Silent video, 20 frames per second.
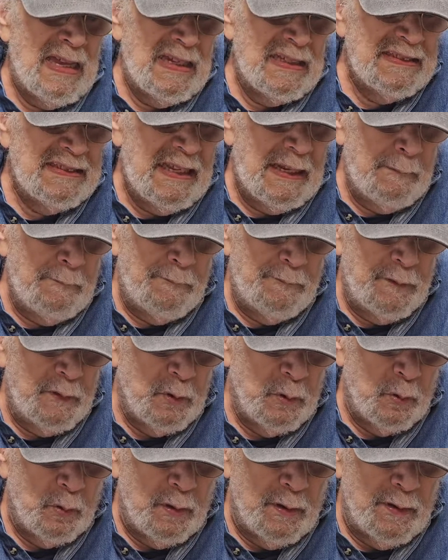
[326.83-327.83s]
Damn
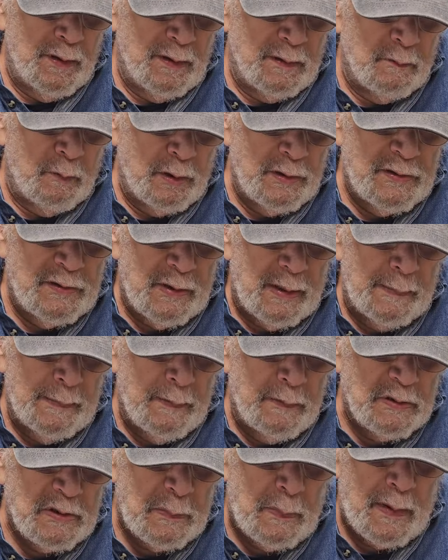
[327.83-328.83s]
few. One time there
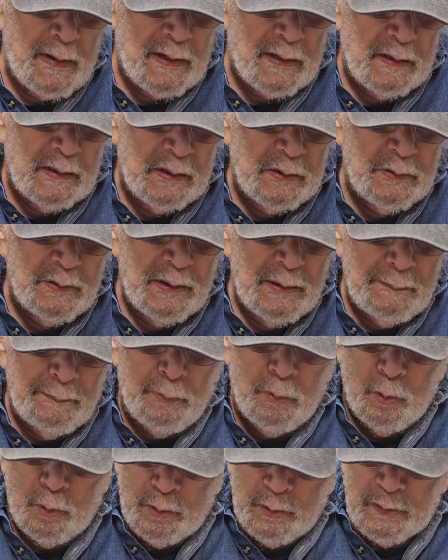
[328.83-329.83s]
was about 100
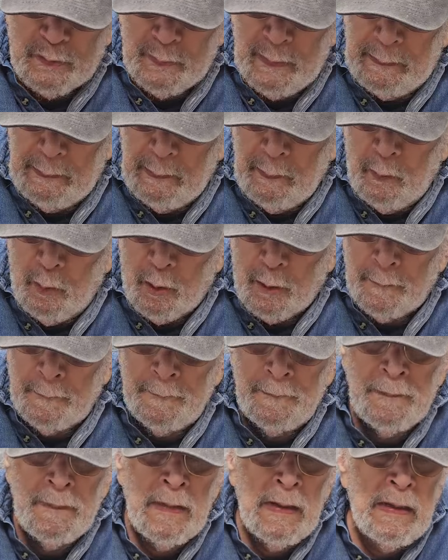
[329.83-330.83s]
importers, maybe more.
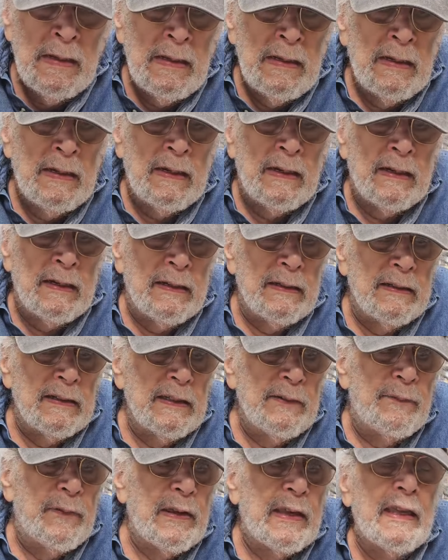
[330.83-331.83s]

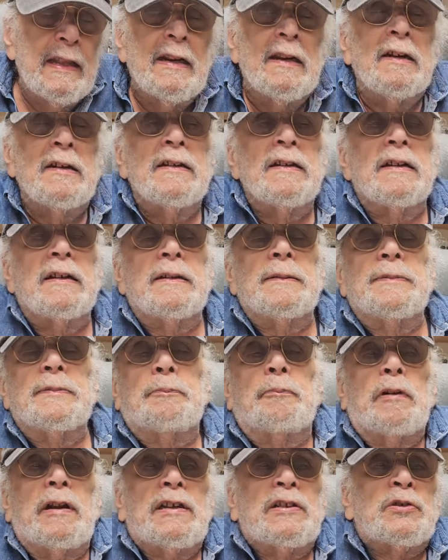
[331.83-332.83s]
If you get on
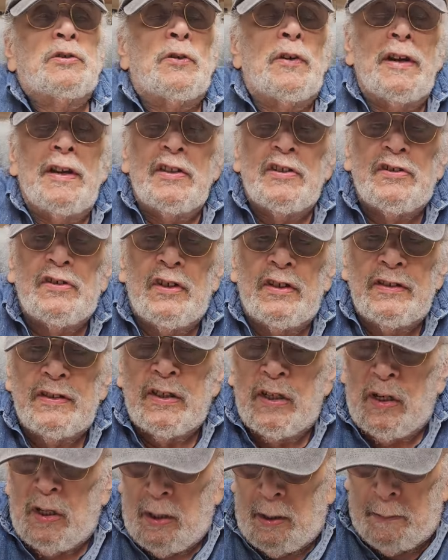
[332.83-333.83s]

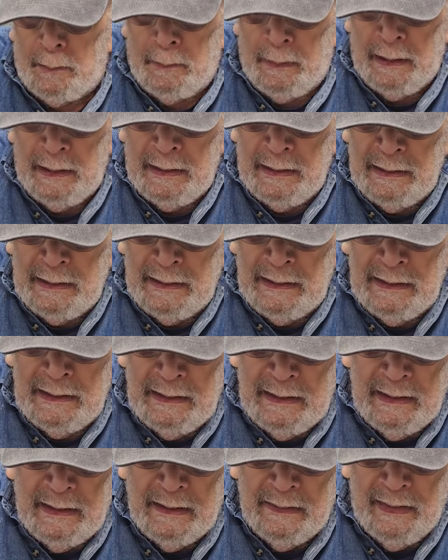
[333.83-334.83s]
brasstrains.com,
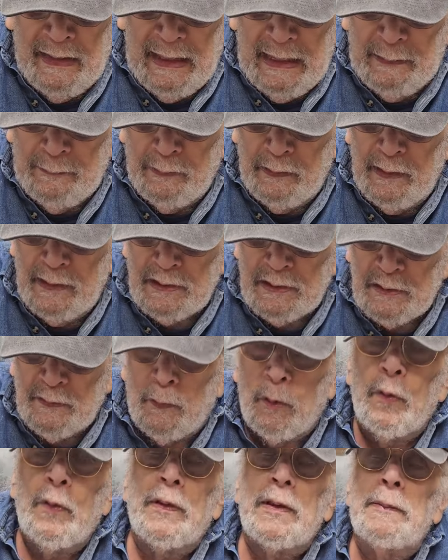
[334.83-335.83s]
they have a list of
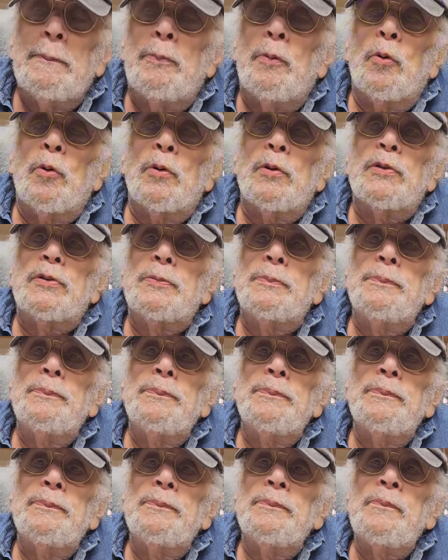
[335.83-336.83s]
all the importers.
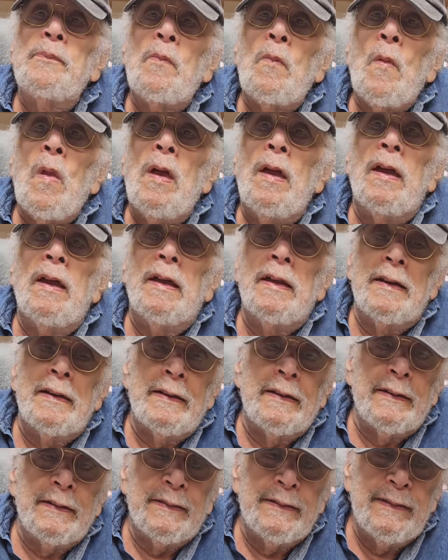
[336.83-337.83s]
And
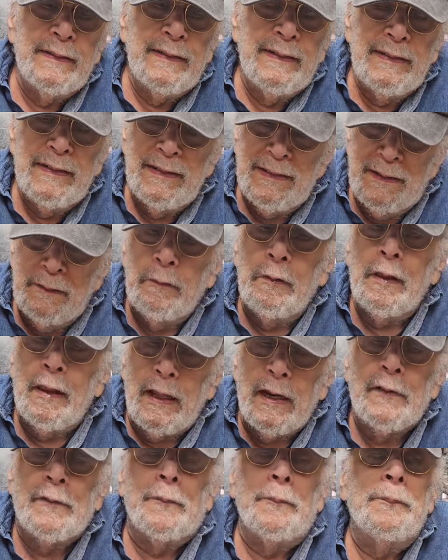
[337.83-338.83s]
there were a
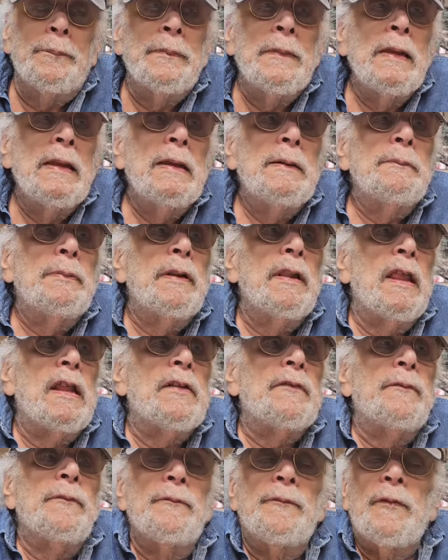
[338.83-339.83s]
lot of them, but a lot
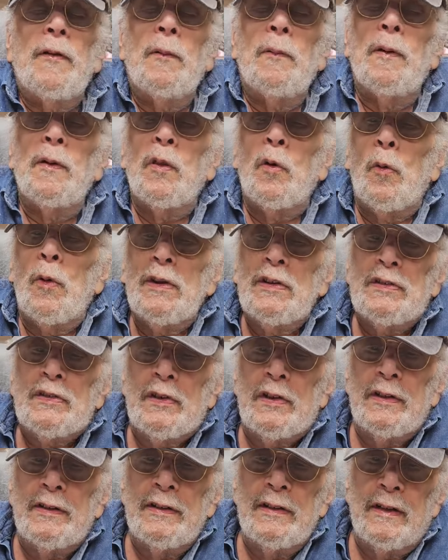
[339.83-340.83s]
of them fell by the
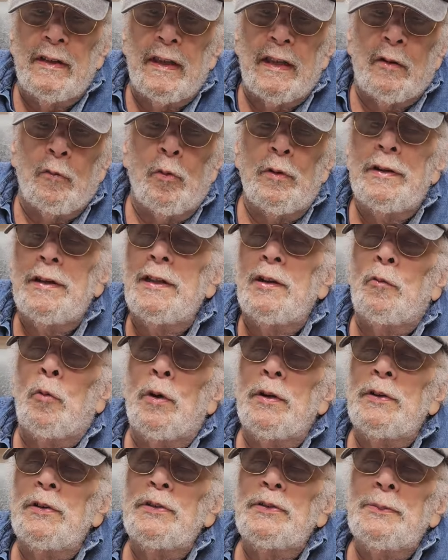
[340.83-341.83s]
wayside, like one-hit
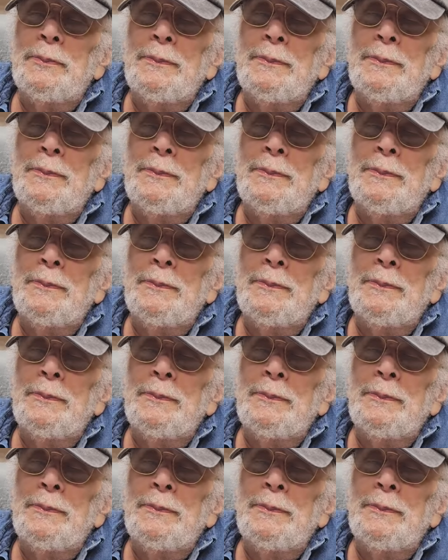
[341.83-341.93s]
wonders.